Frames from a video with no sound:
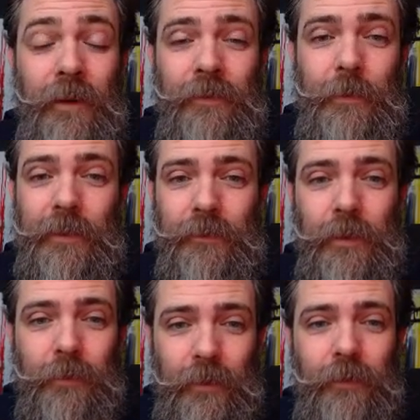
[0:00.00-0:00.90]
from me, so
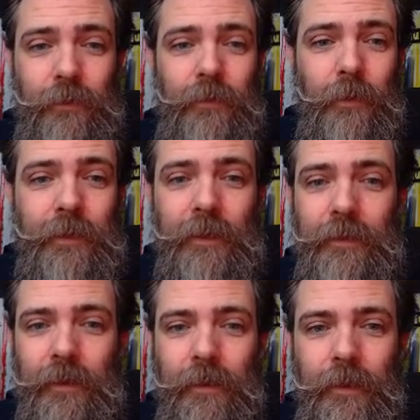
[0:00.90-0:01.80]
I really should go
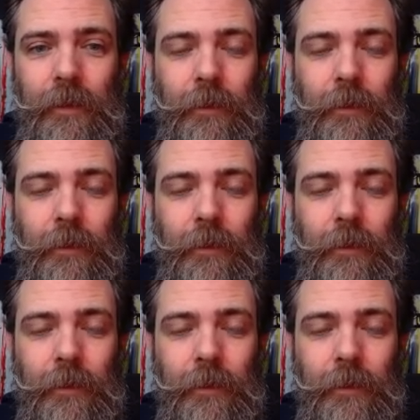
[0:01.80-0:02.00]
down there,